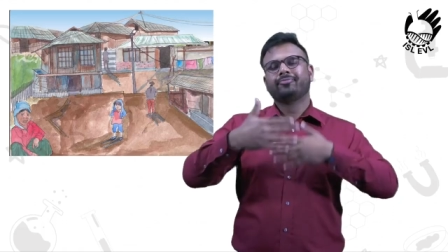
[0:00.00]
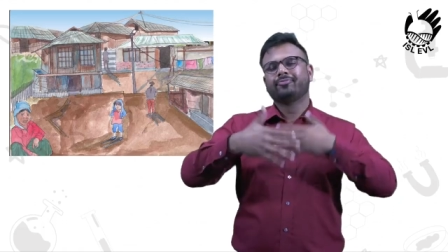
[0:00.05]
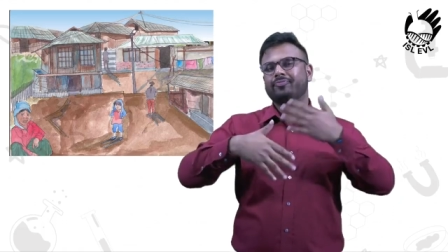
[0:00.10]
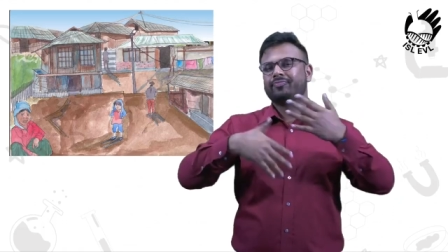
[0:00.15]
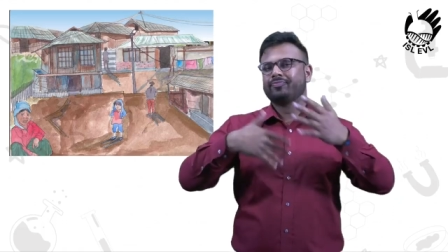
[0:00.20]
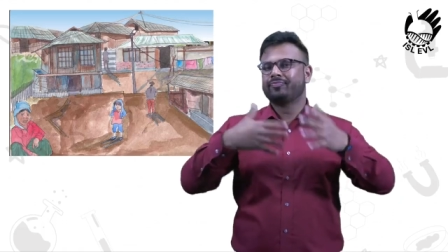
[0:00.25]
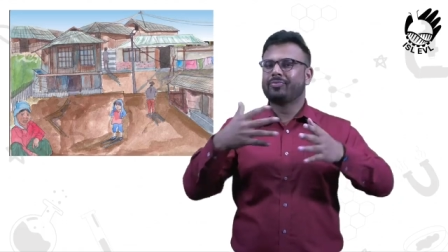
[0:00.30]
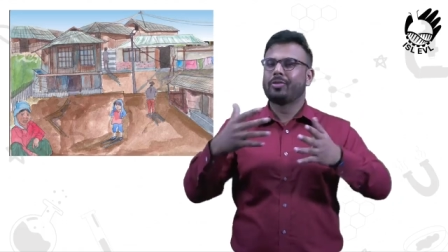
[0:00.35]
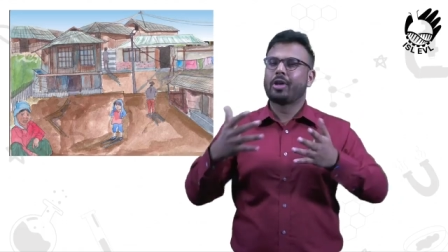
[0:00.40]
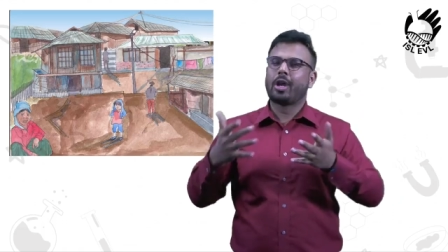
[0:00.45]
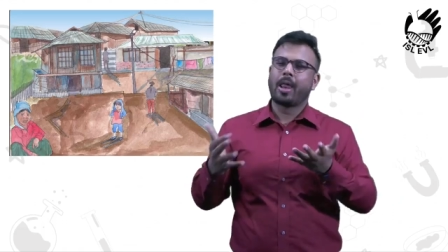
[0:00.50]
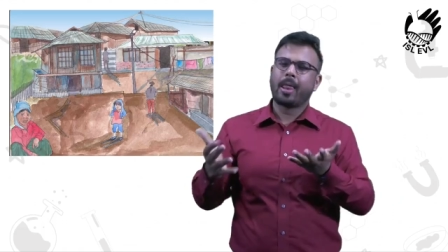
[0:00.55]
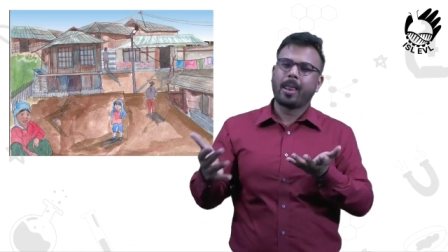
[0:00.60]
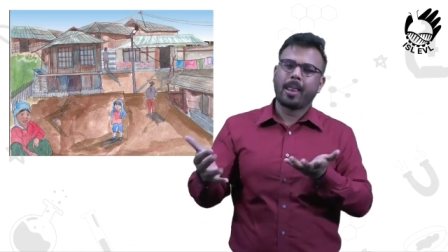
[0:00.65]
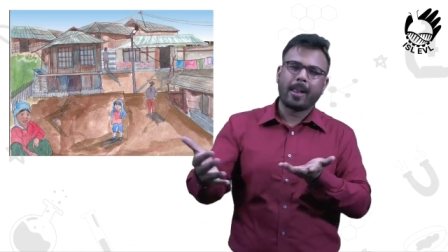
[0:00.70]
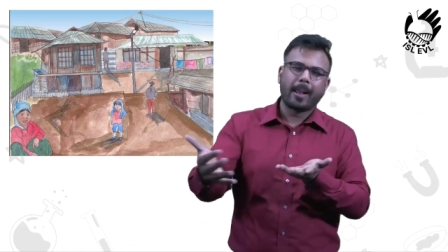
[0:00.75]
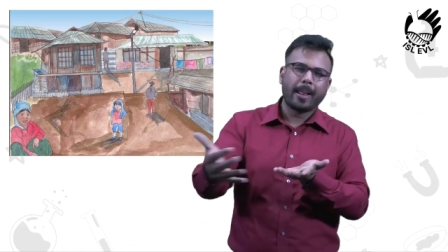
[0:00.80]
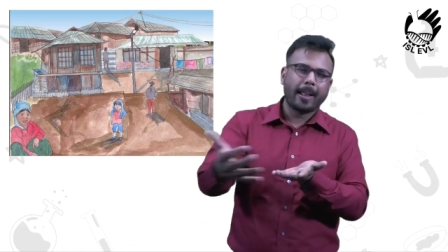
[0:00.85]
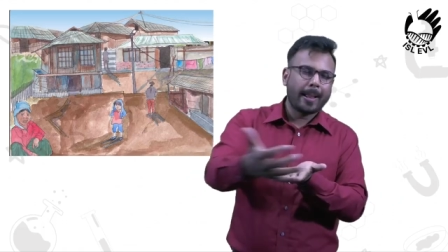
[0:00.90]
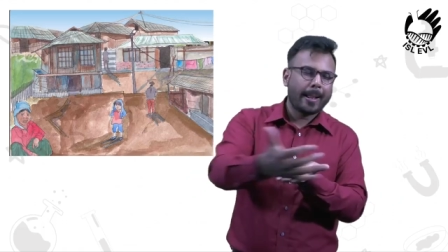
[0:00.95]
After
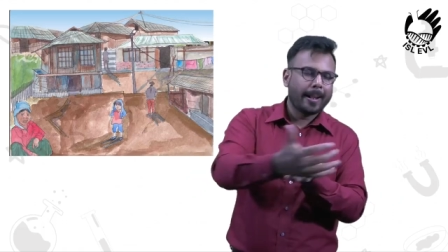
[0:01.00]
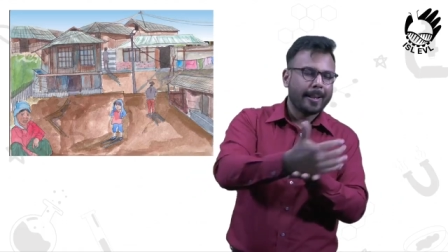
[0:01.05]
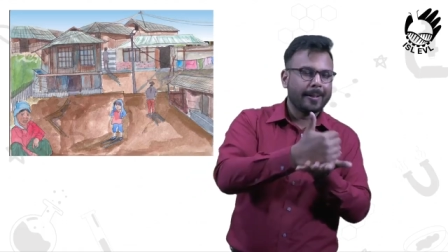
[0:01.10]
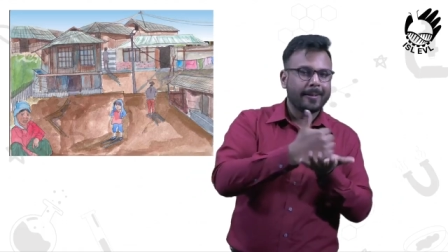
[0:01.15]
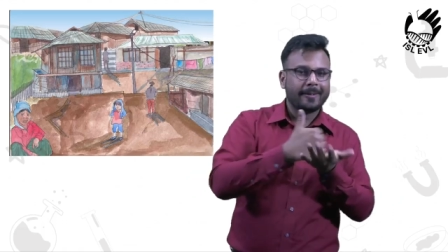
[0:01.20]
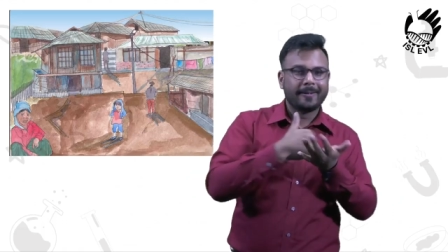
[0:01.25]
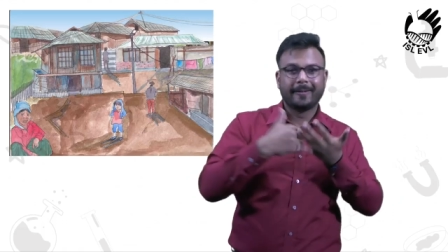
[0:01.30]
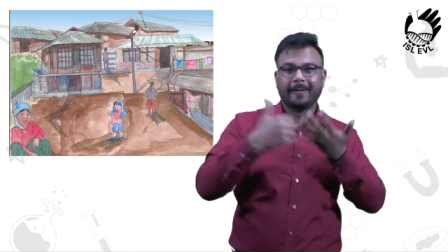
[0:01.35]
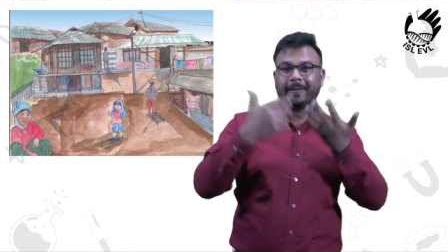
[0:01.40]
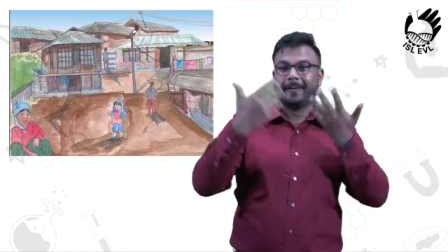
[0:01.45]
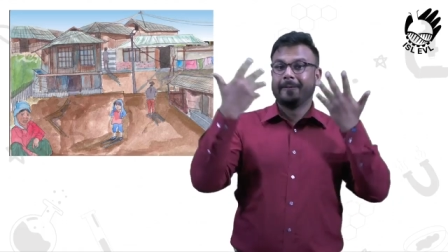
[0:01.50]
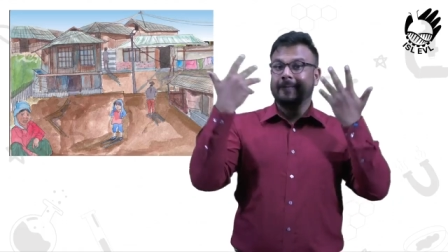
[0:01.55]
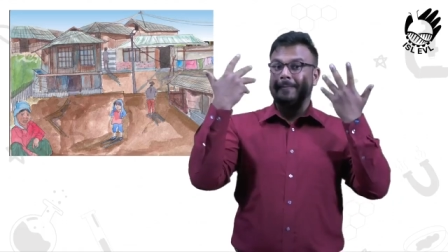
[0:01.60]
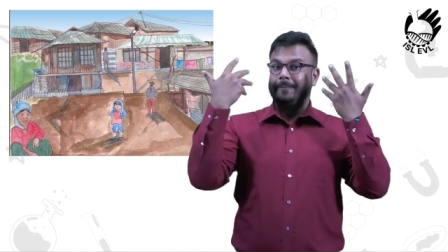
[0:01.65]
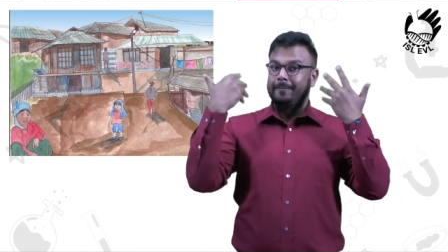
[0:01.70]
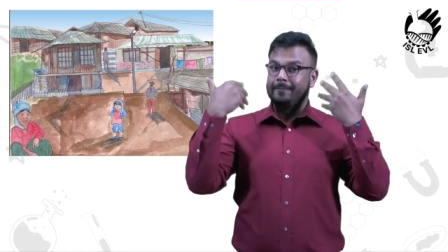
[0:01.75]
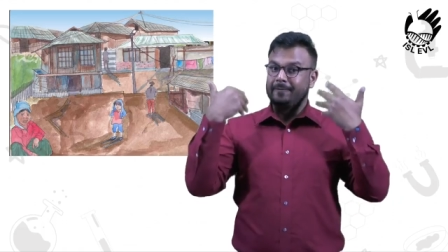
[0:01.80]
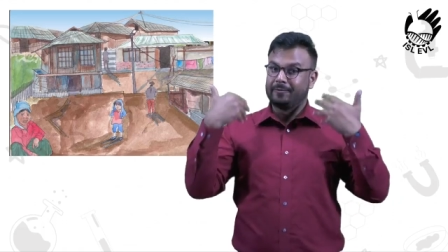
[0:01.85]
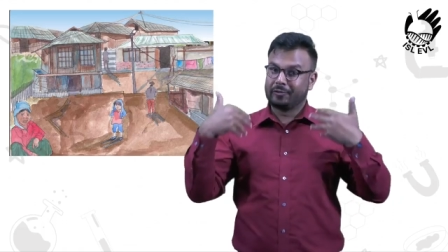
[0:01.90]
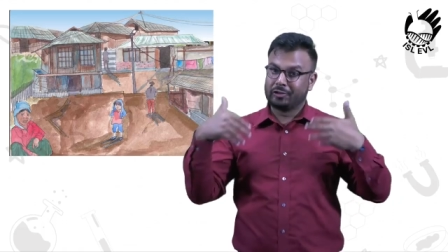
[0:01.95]
collecting all these
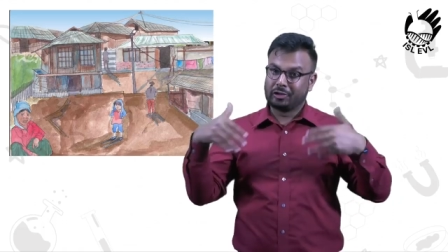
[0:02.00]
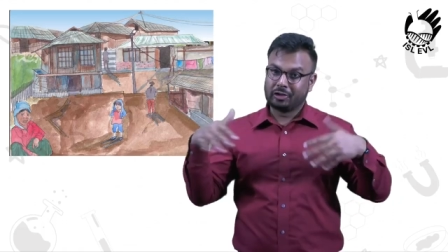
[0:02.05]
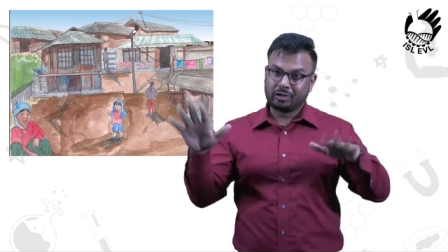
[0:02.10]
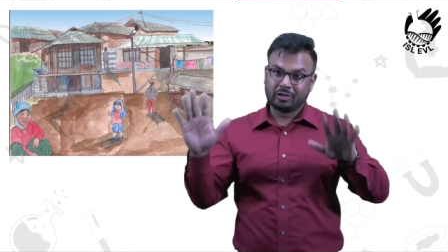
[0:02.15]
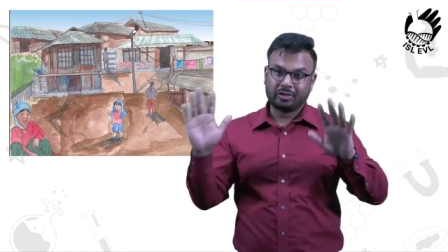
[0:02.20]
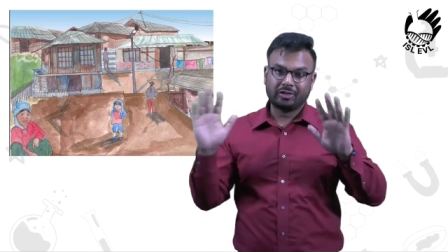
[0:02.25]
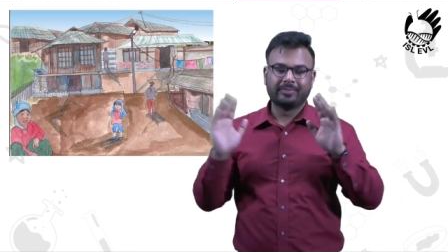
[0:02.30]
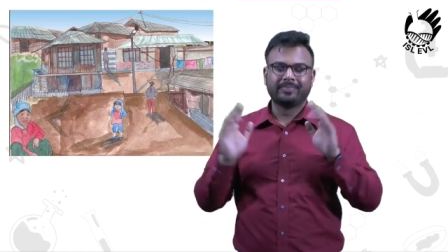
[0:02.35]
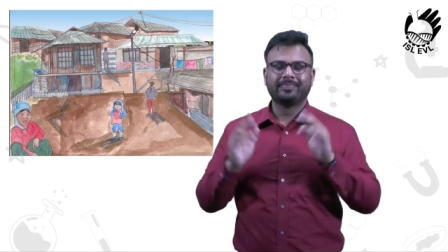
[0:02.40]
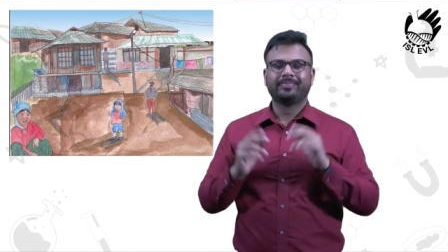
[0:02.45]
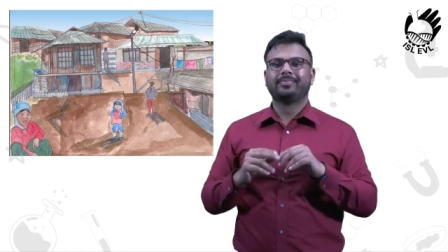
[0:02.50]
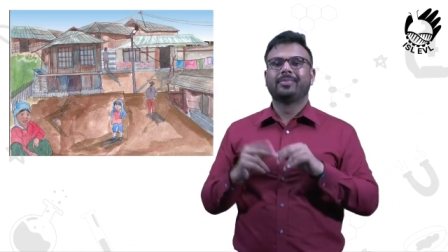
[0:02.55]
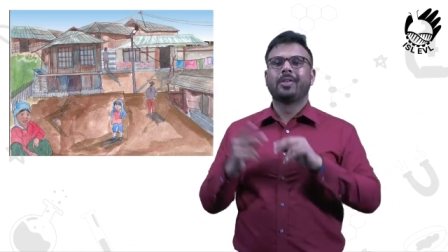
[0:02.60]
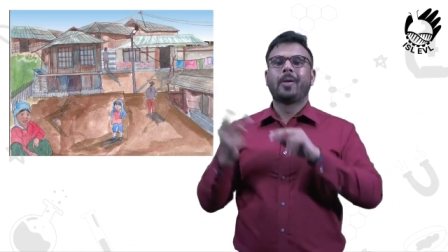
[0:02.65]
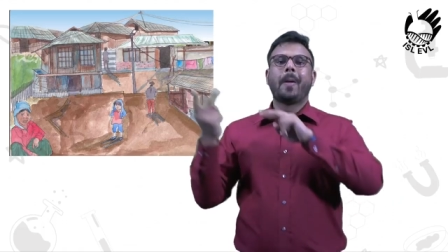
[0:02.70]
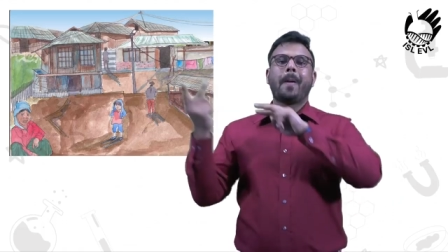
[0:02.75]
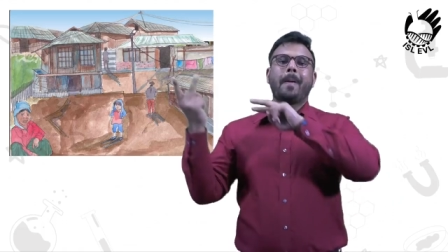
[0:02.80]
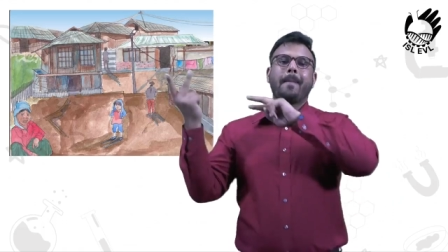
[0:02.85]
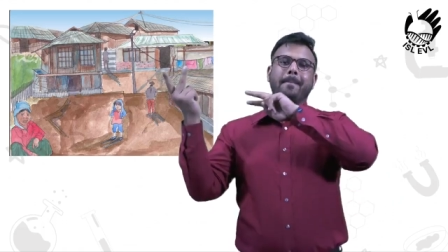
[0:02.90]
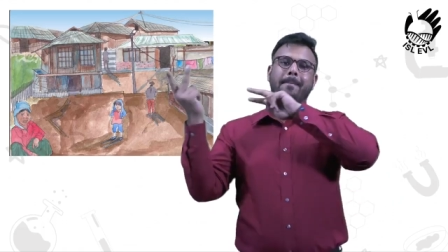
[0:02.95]
samples, they came back
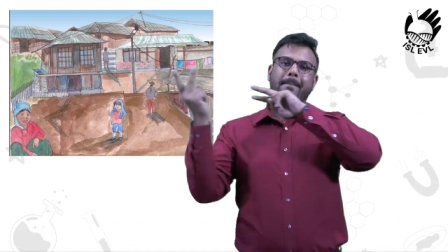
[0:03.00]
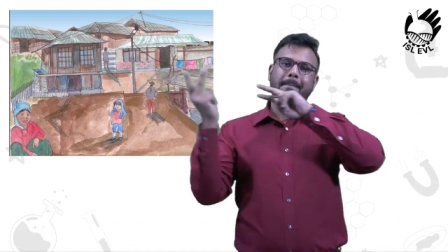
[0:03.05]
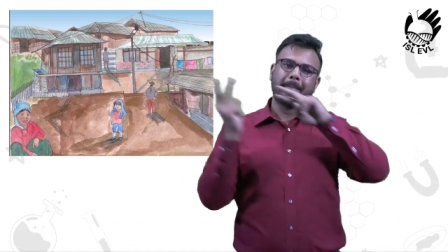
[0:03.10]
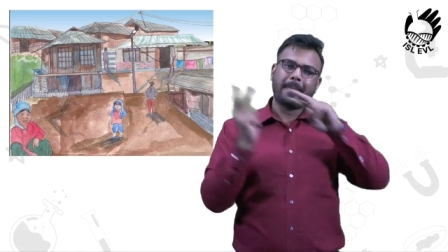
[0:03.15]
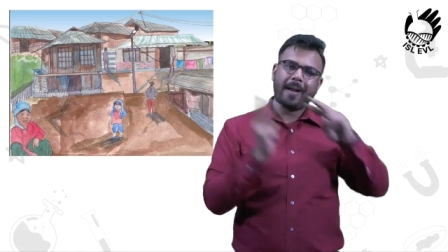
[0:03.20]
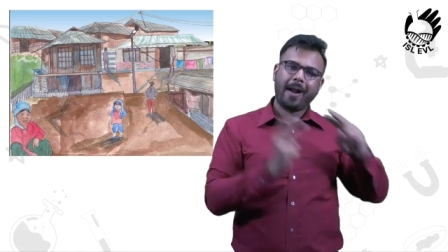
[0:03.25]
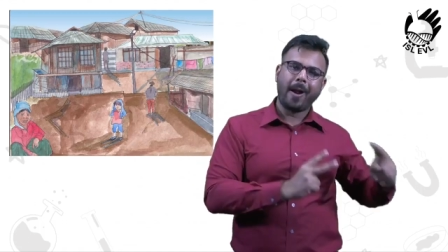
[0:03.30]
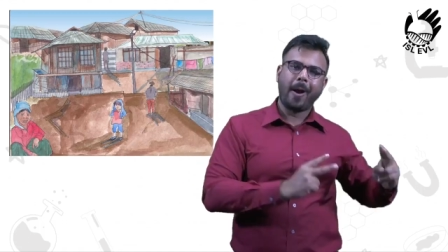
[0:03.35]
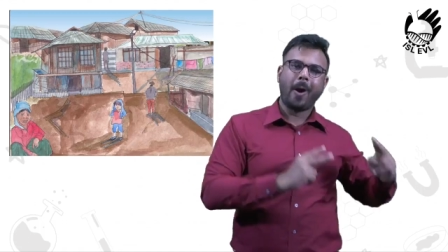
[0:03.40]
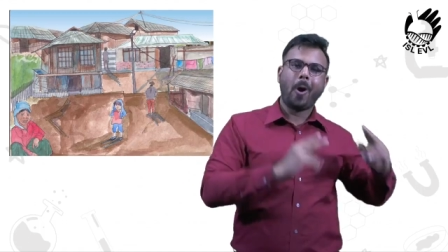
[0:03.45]
to the lab